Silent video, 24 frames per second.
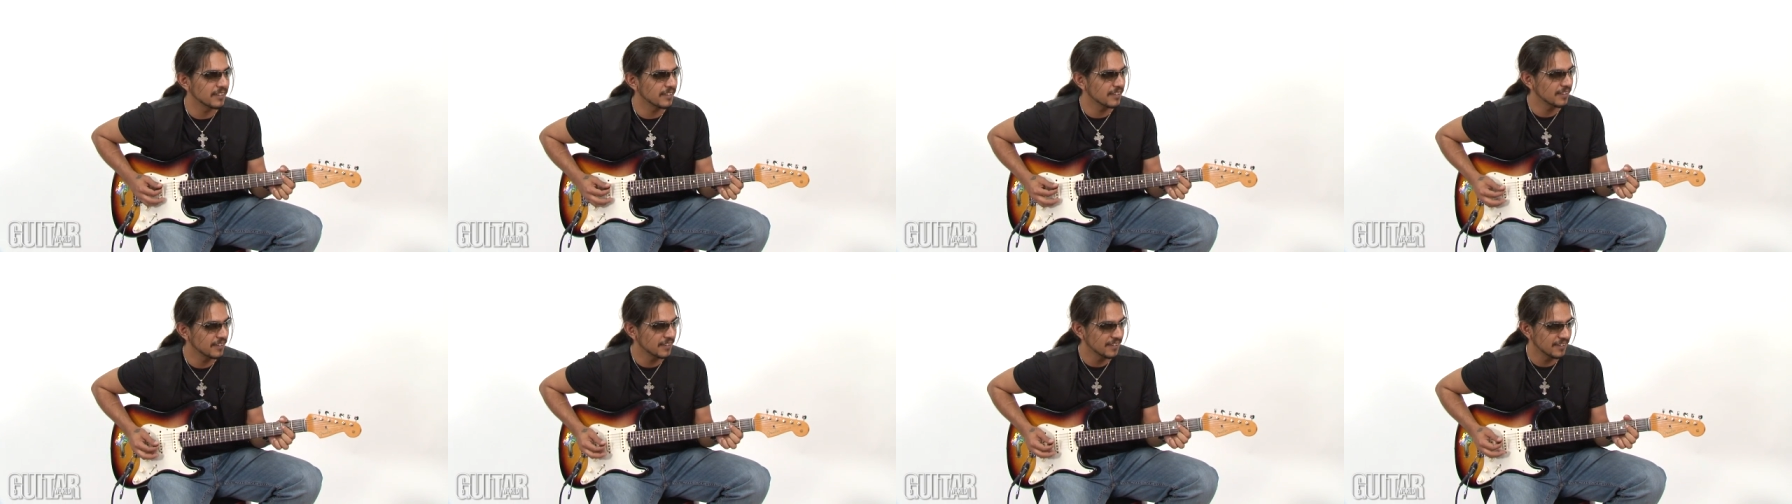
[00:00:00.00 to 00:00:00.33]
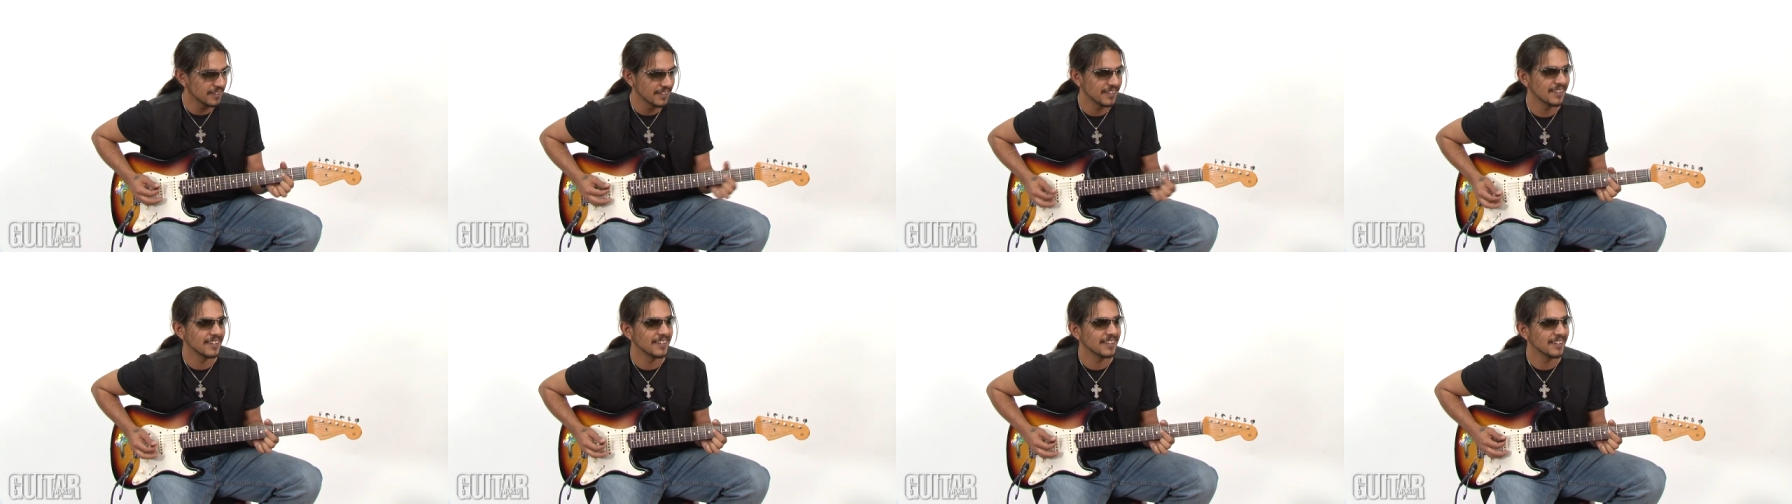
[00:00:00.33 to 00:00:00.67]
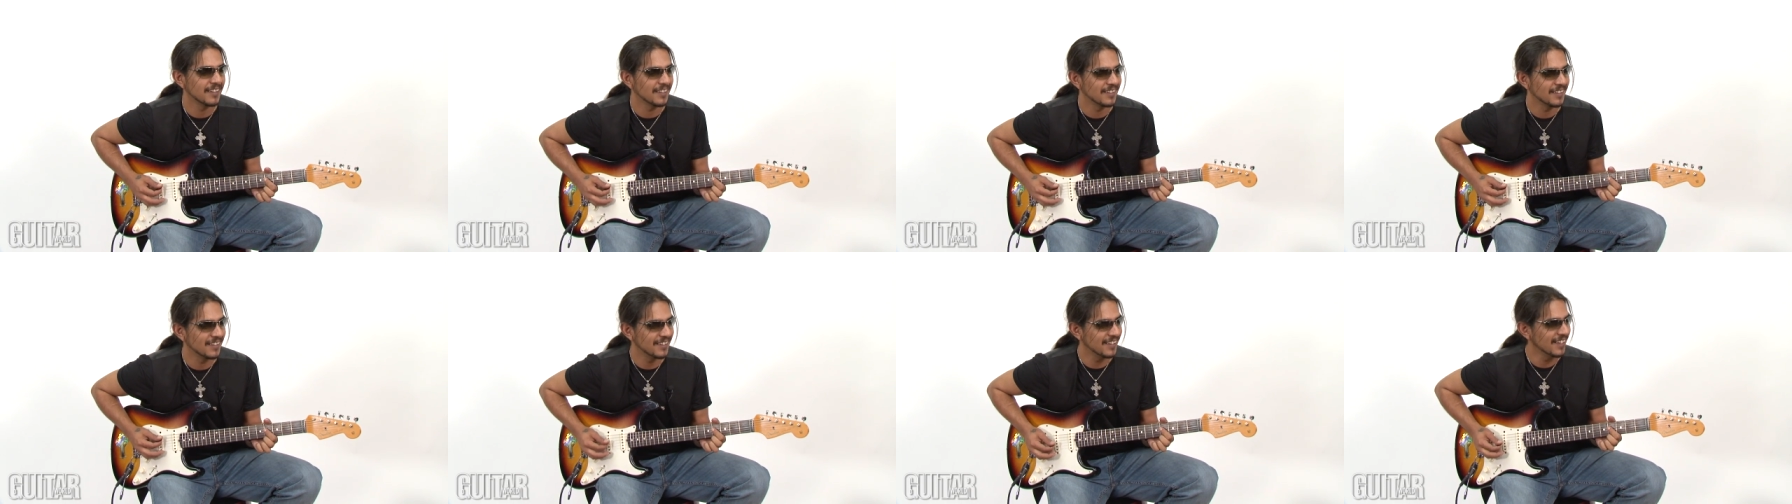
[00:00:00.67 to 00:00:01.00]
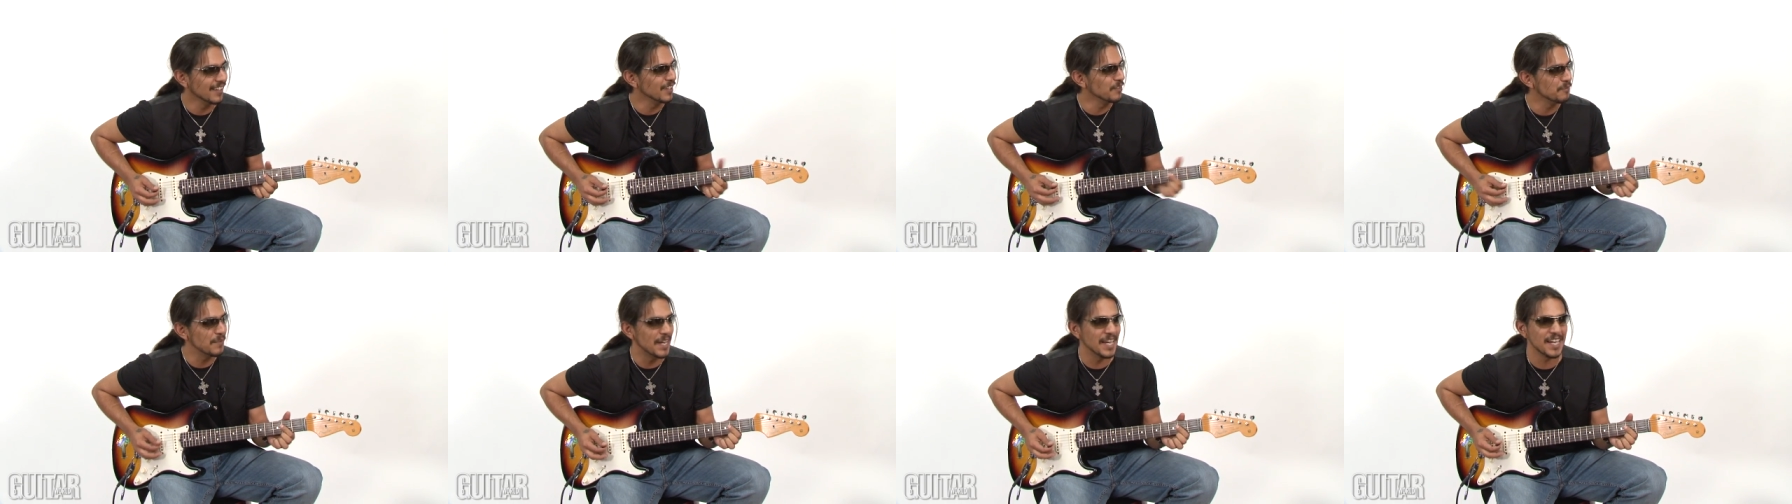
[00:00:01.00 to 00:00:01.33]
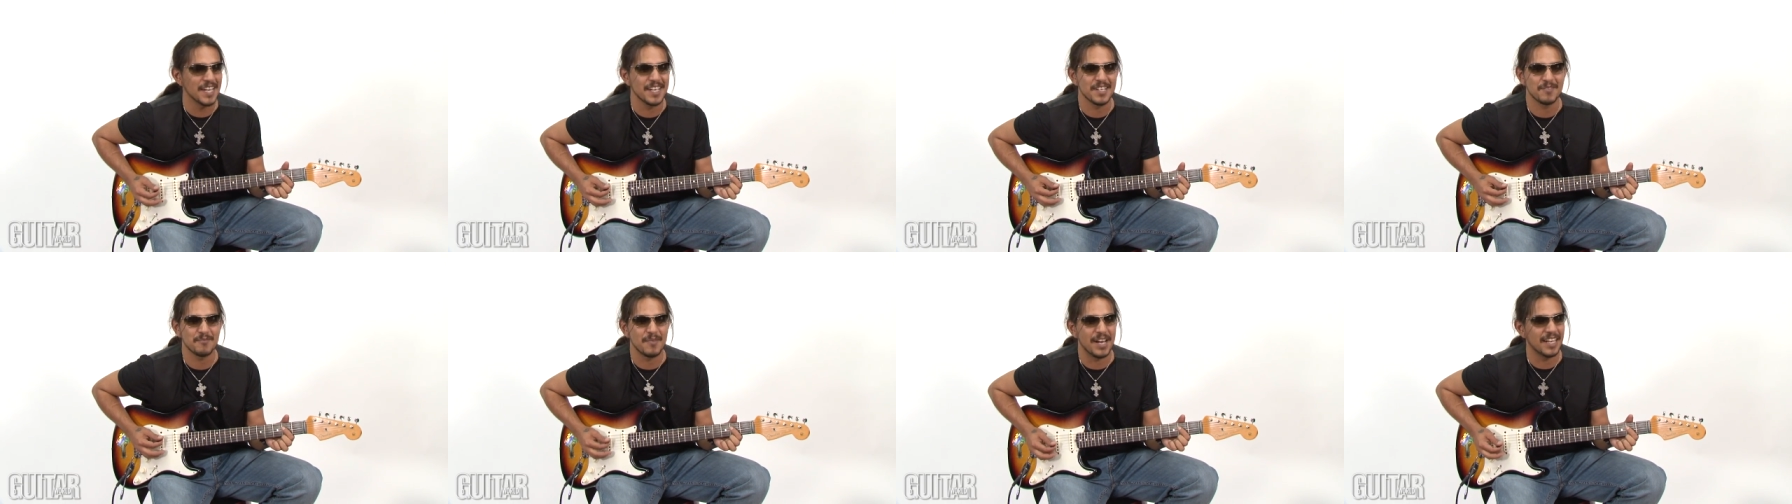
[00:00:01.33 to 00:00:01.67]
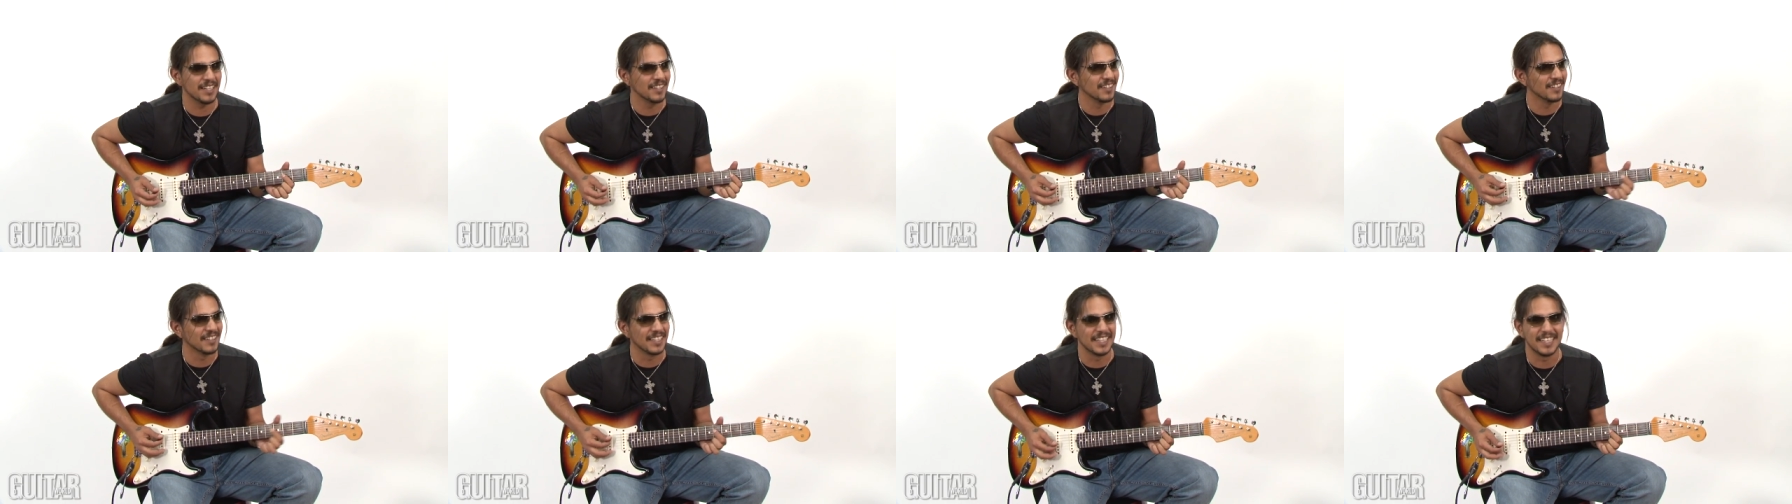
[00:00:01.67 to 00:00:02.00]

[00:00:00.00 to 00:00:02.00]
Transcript: And man, my little